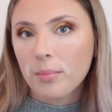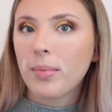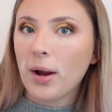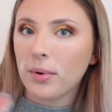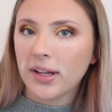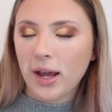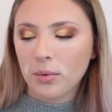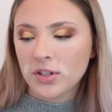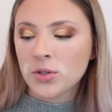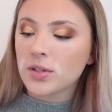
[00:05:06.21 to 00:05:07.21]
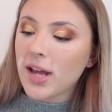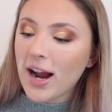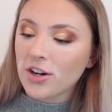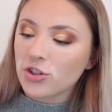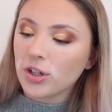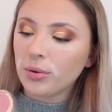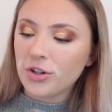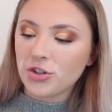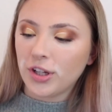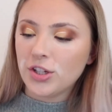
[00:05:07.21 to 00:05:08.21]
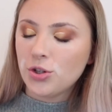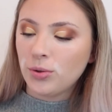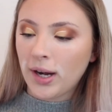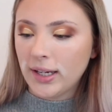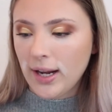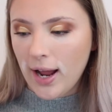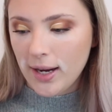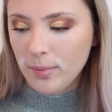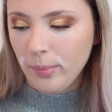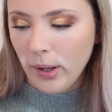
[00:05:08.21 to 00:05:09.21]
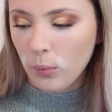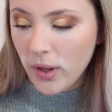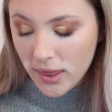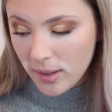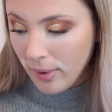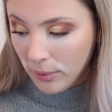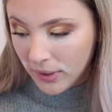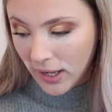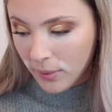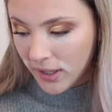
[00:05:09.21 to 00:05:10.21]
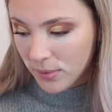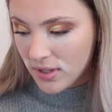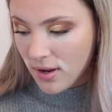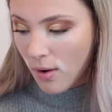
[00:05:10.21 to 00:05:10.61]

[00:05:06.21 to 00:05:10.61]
buy one get one, so it's actually originally $2.99, but with the buy one get one it was